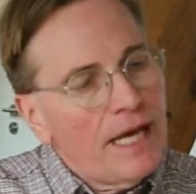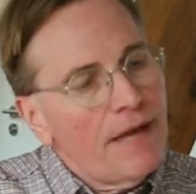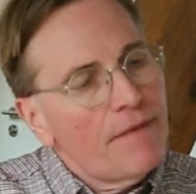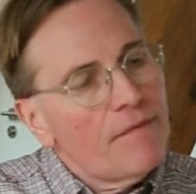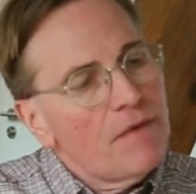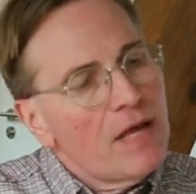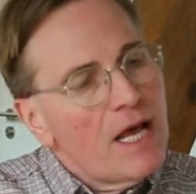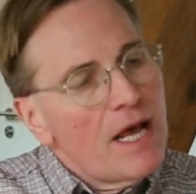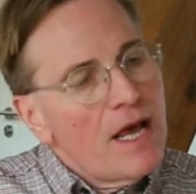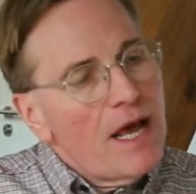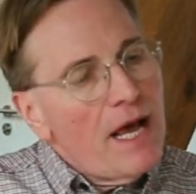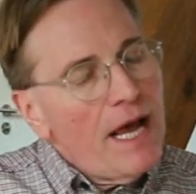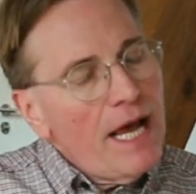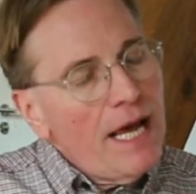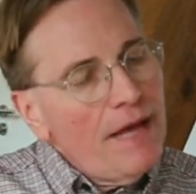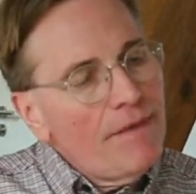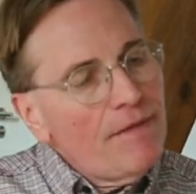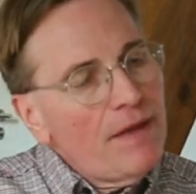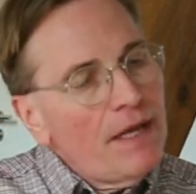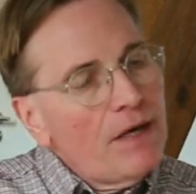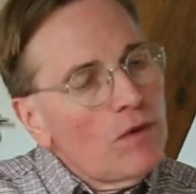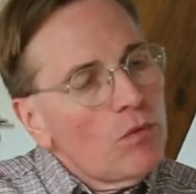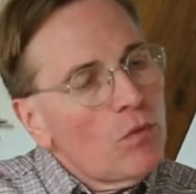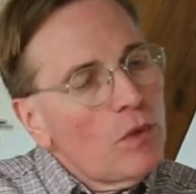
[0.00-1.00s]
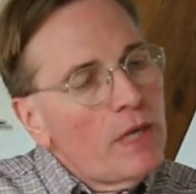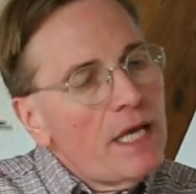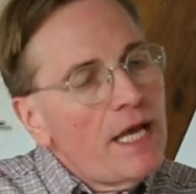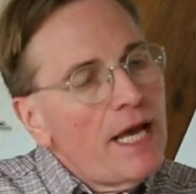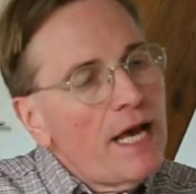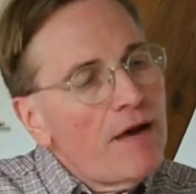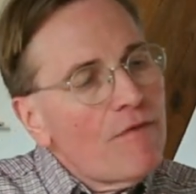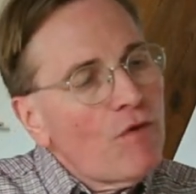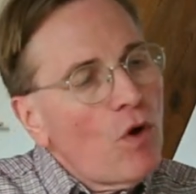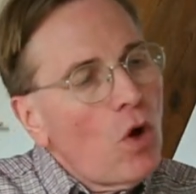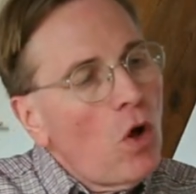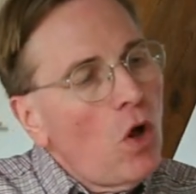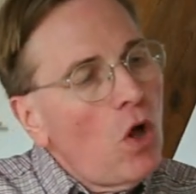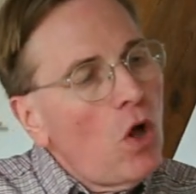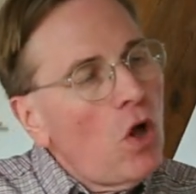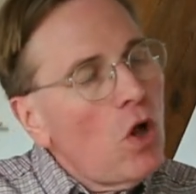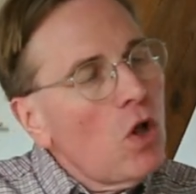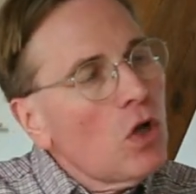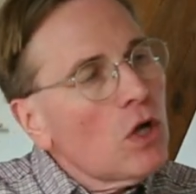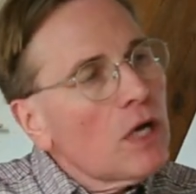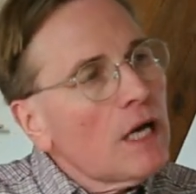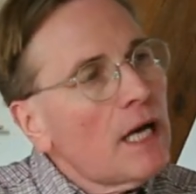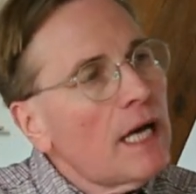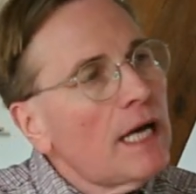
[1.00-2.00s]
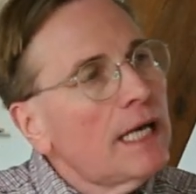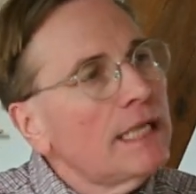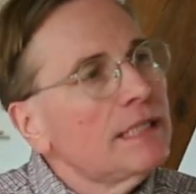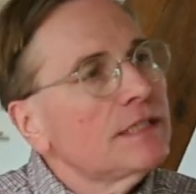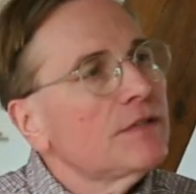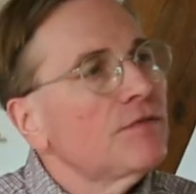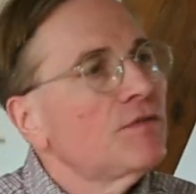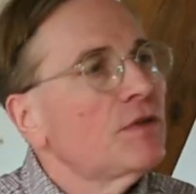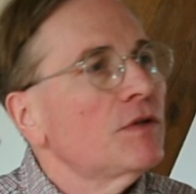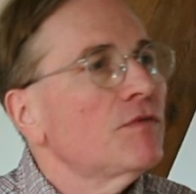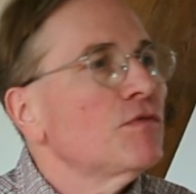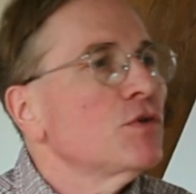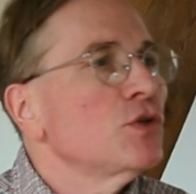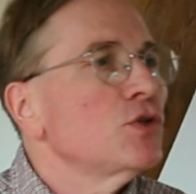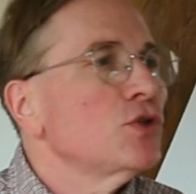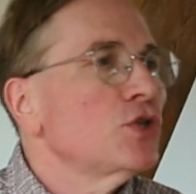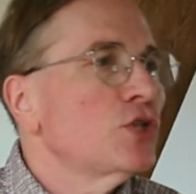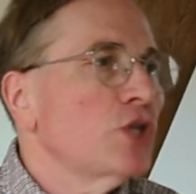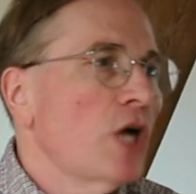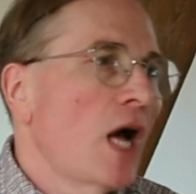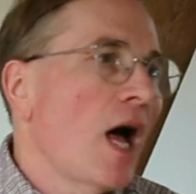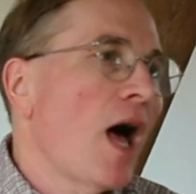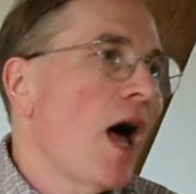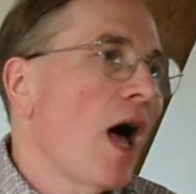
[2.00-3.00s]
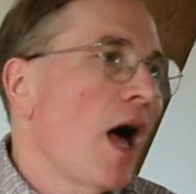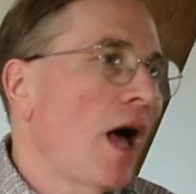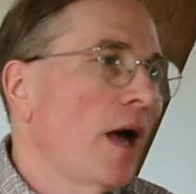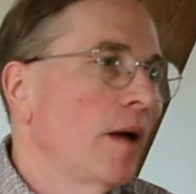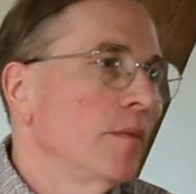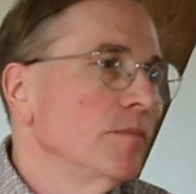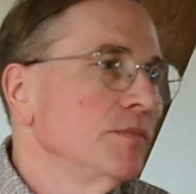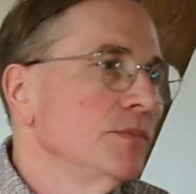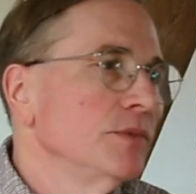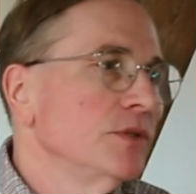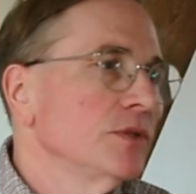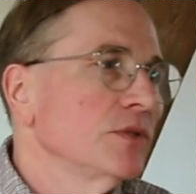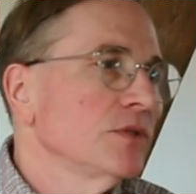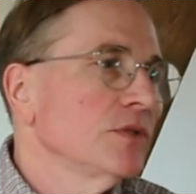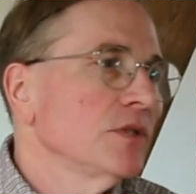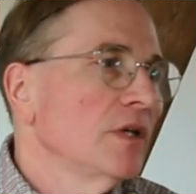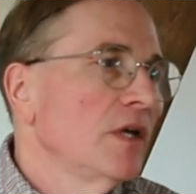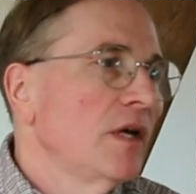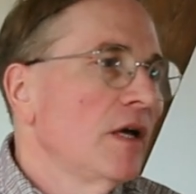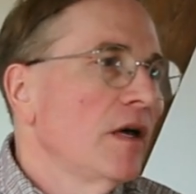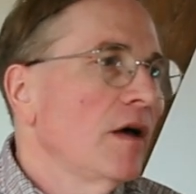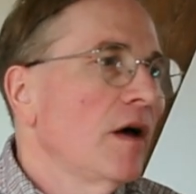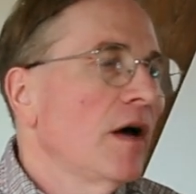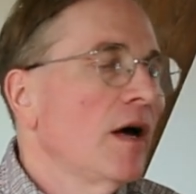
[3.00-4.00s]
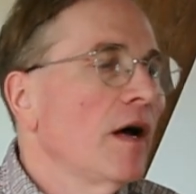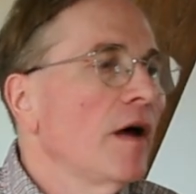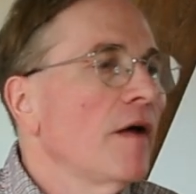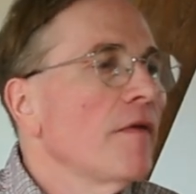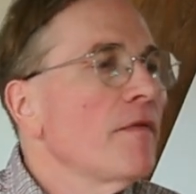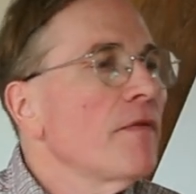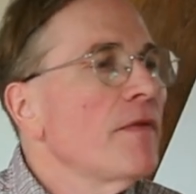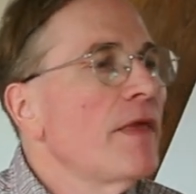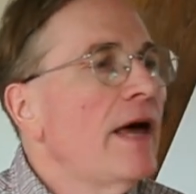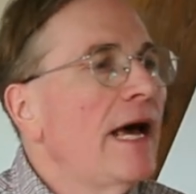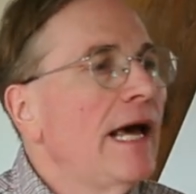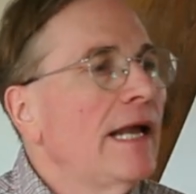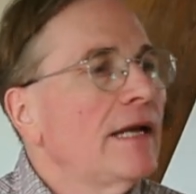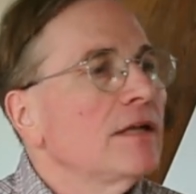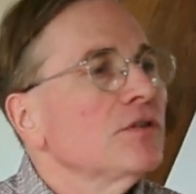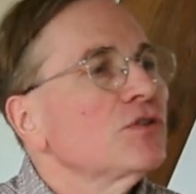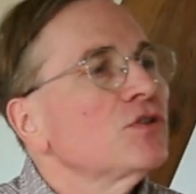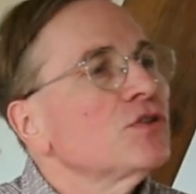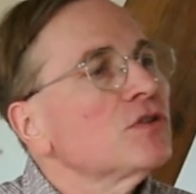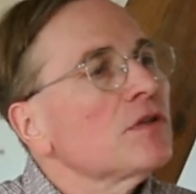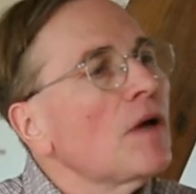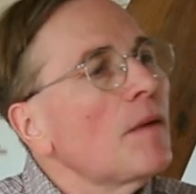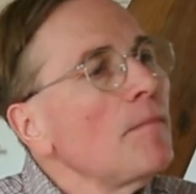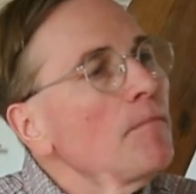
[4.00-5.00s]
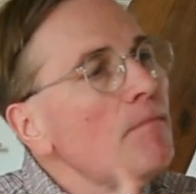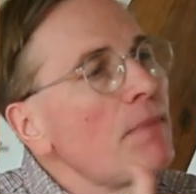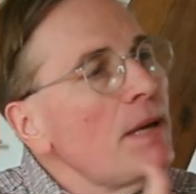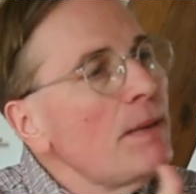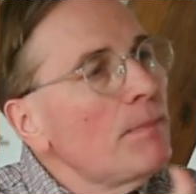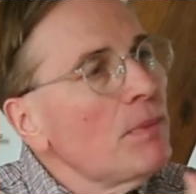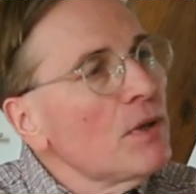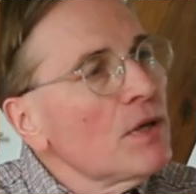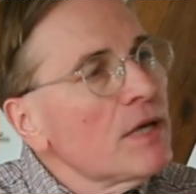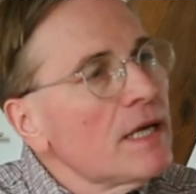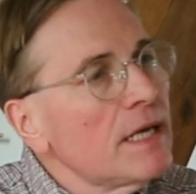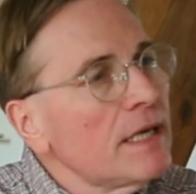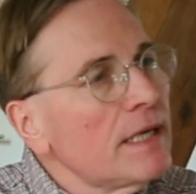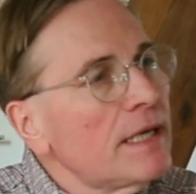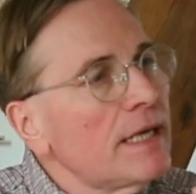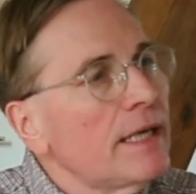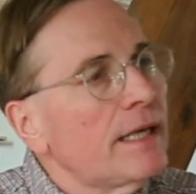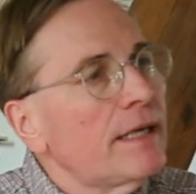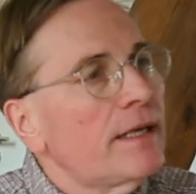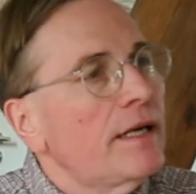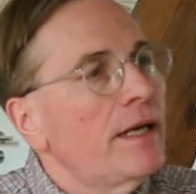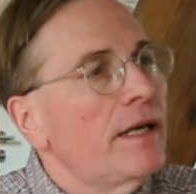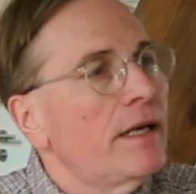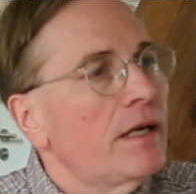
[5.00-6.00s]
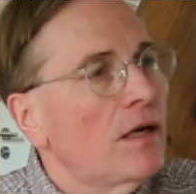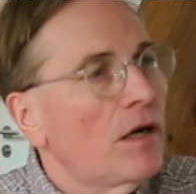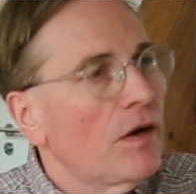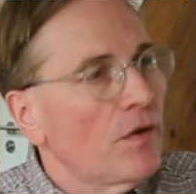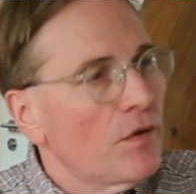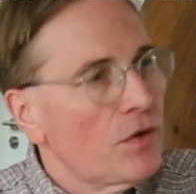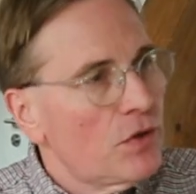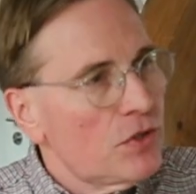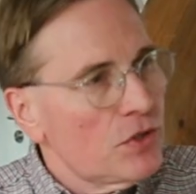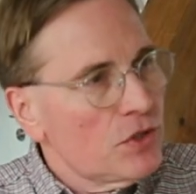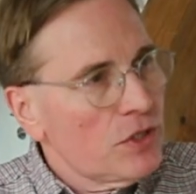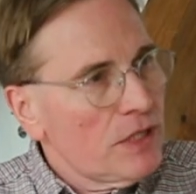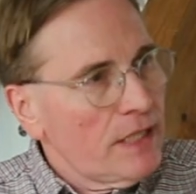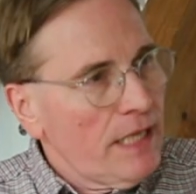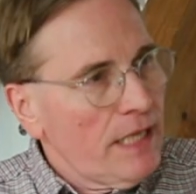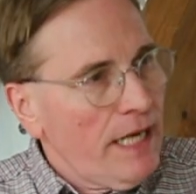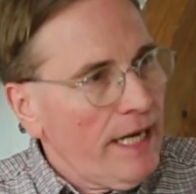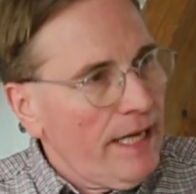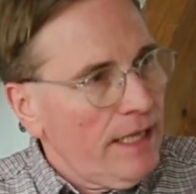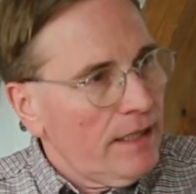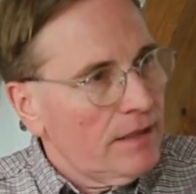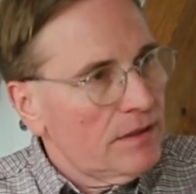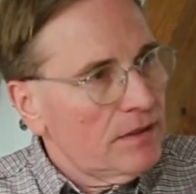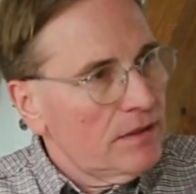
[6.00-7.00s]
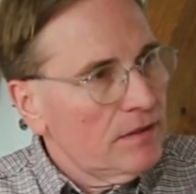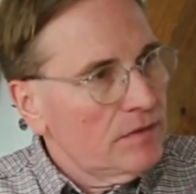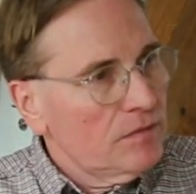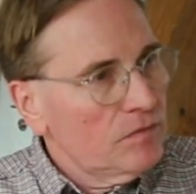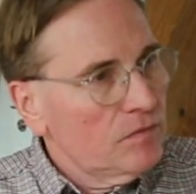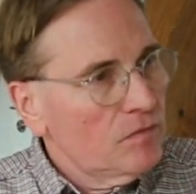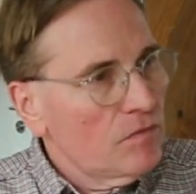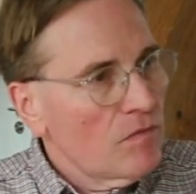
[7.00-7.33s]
And, and then we have all kinds of different jobs uh, that some people can get and others can't.